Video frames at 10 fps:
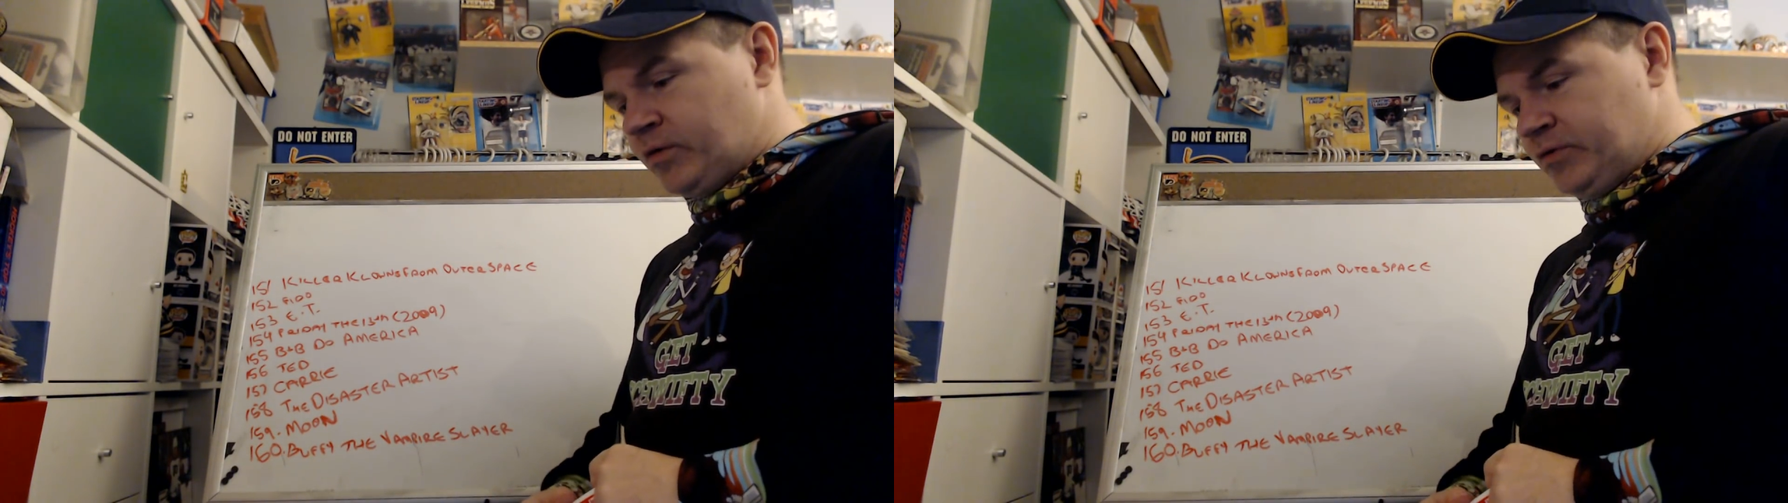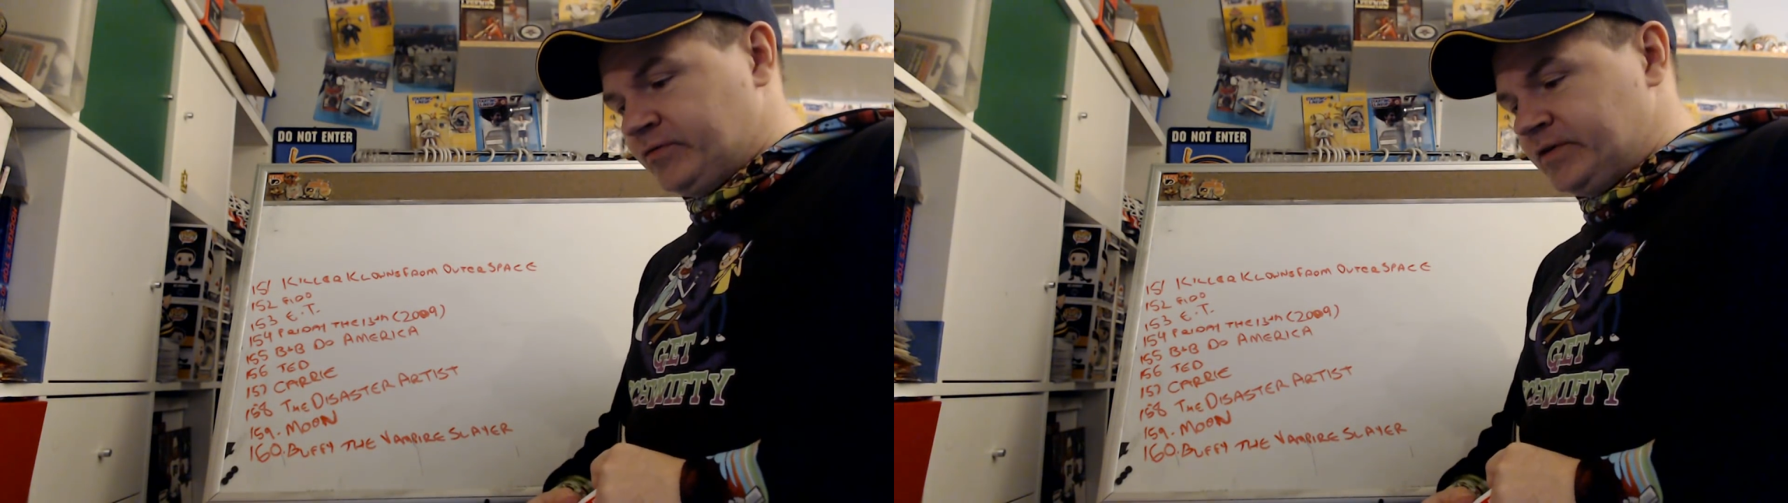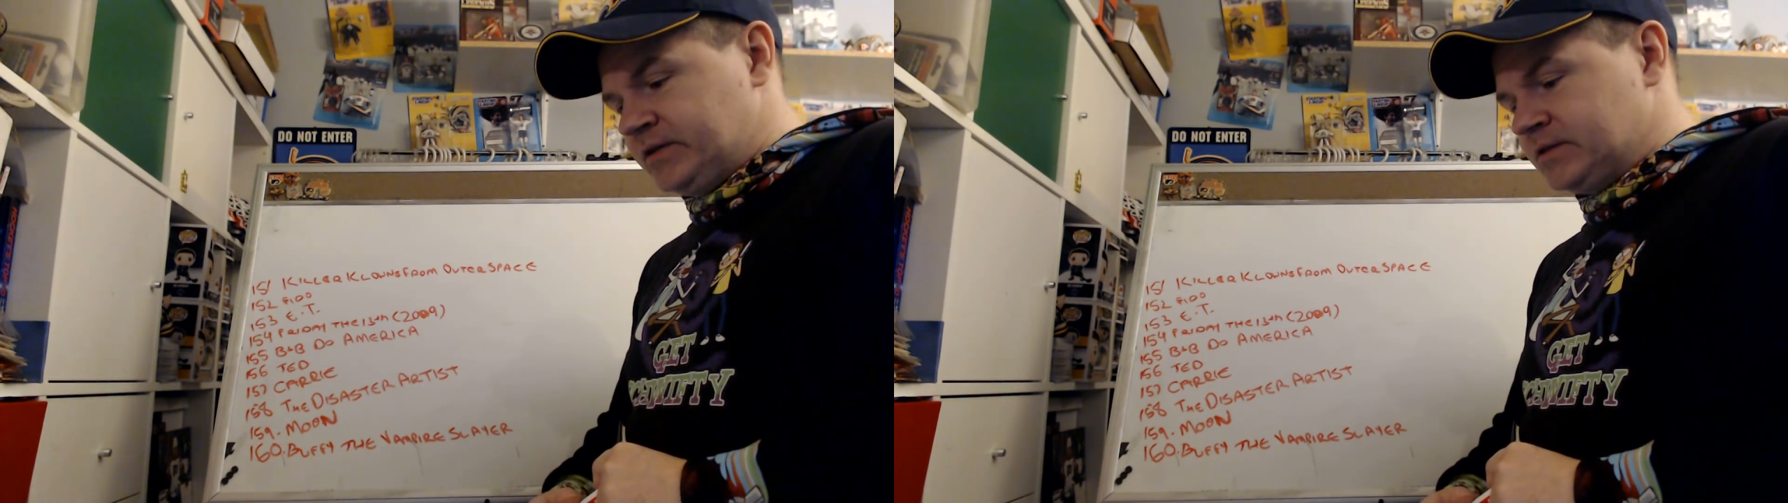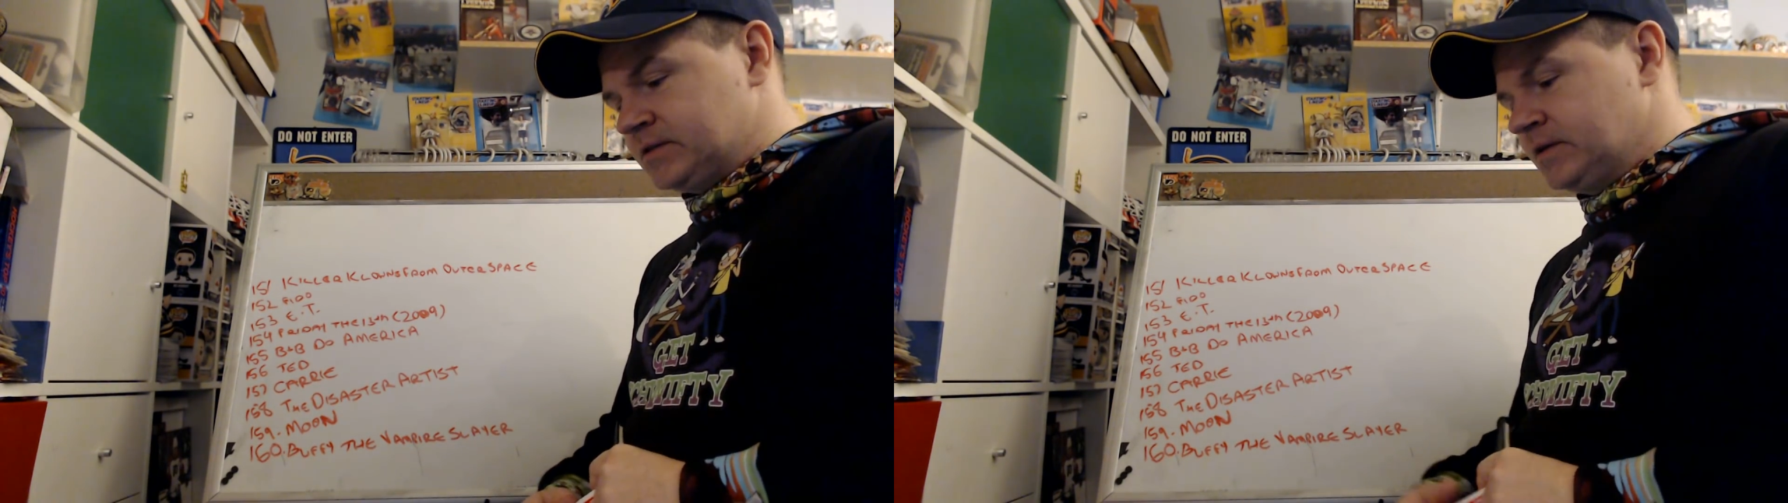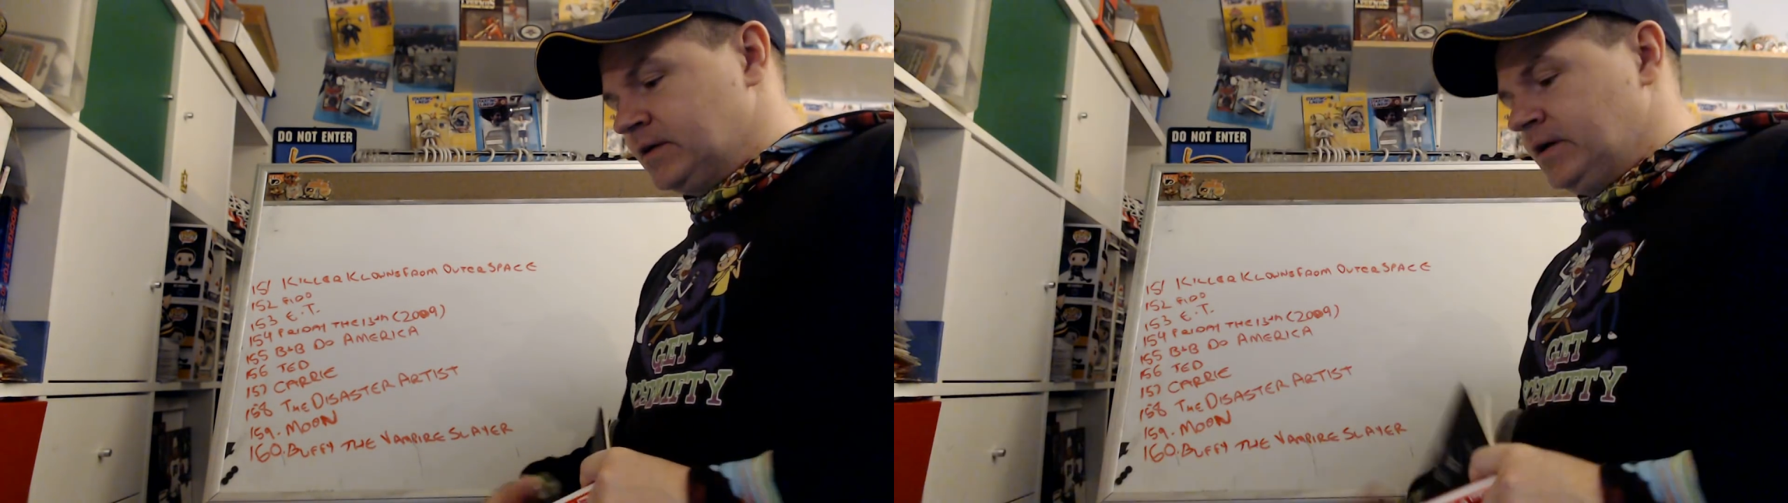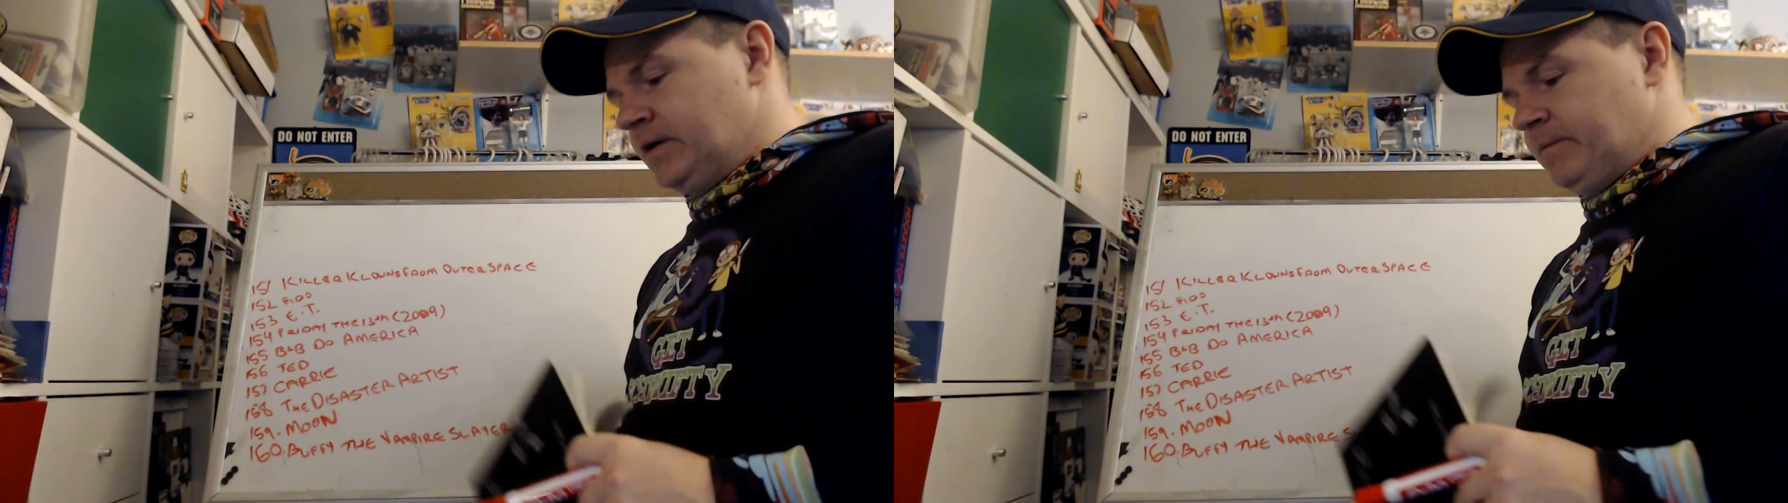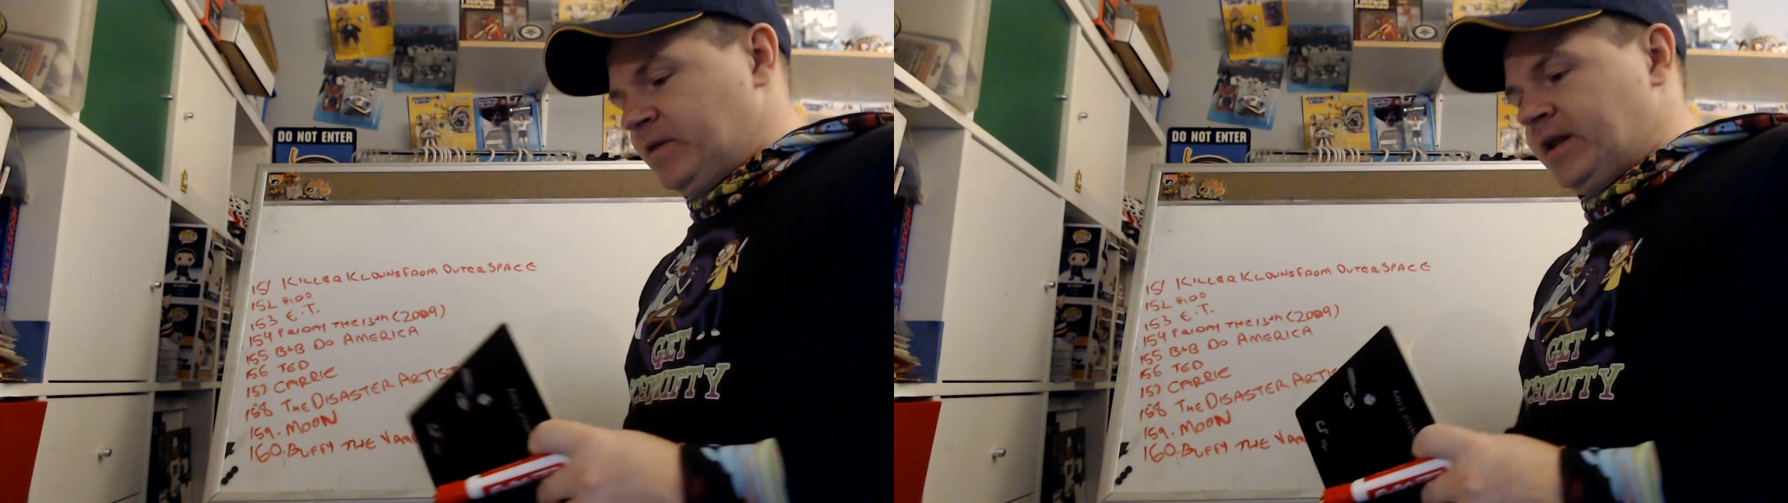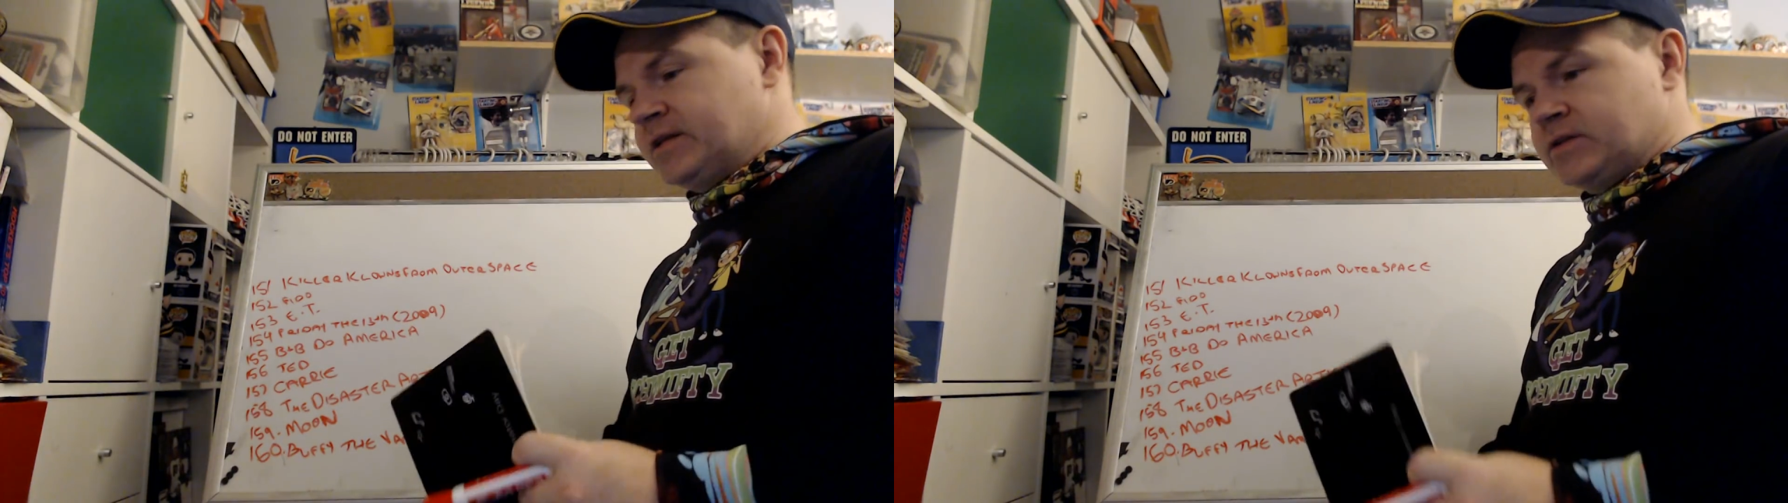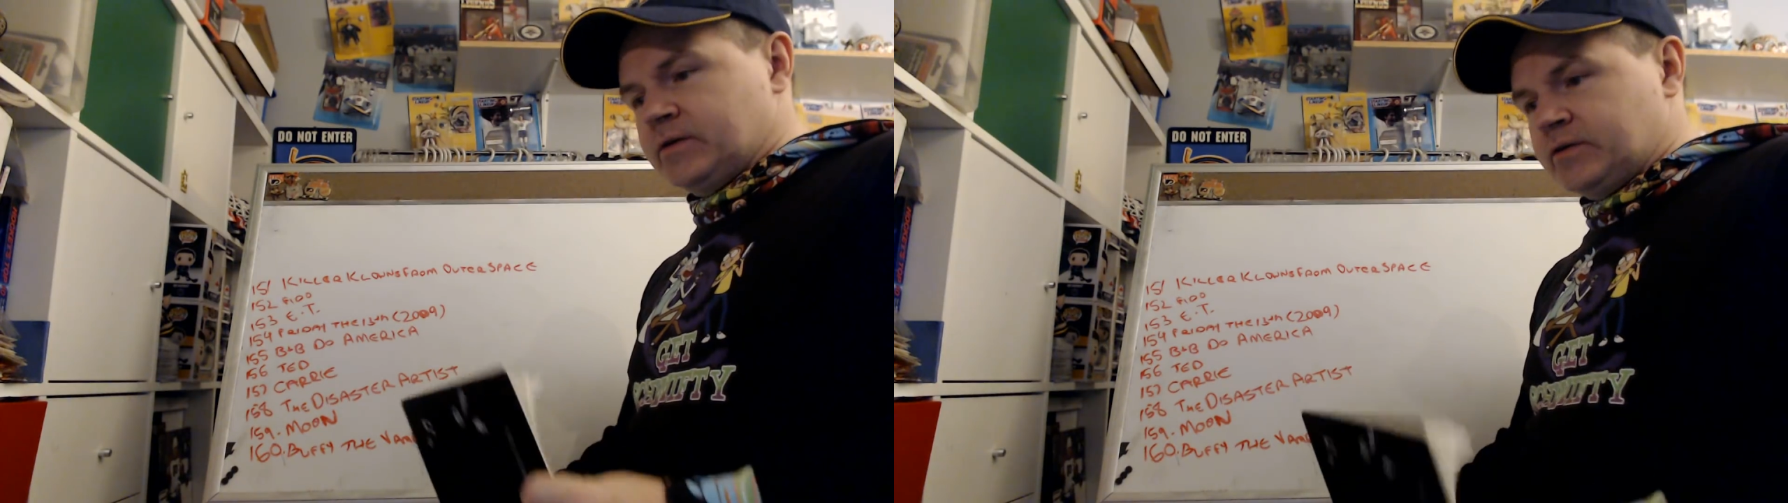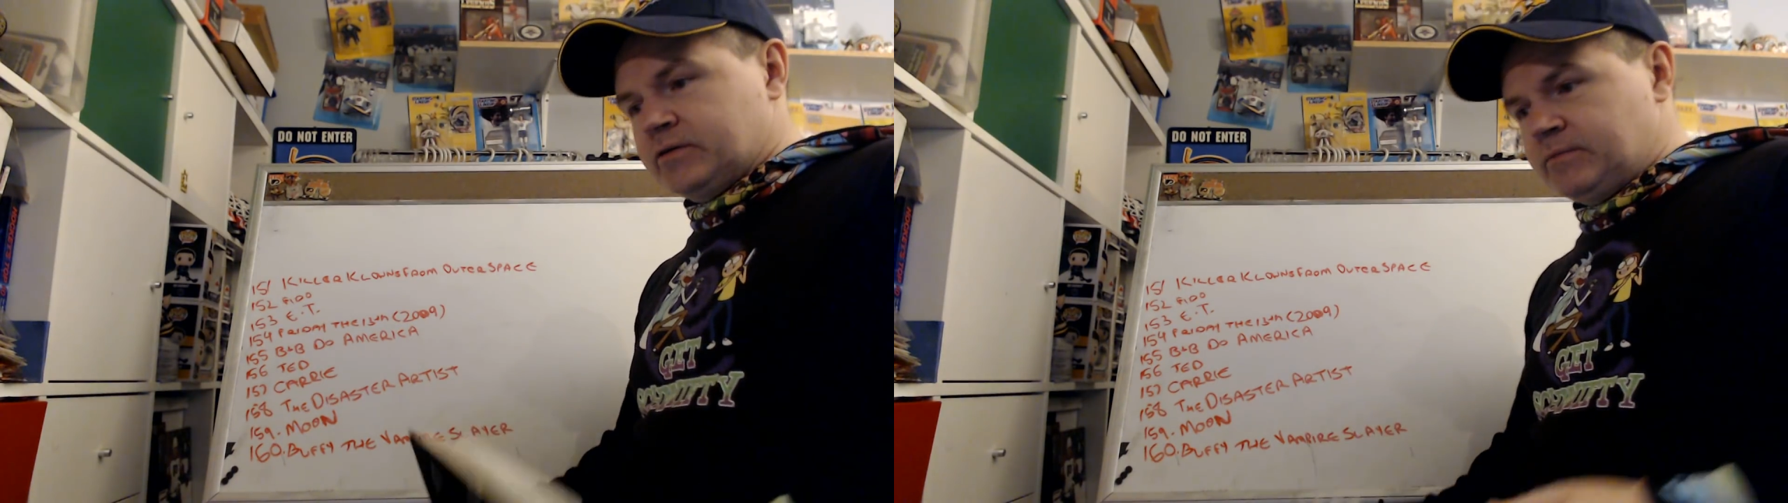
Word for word: movies that has a,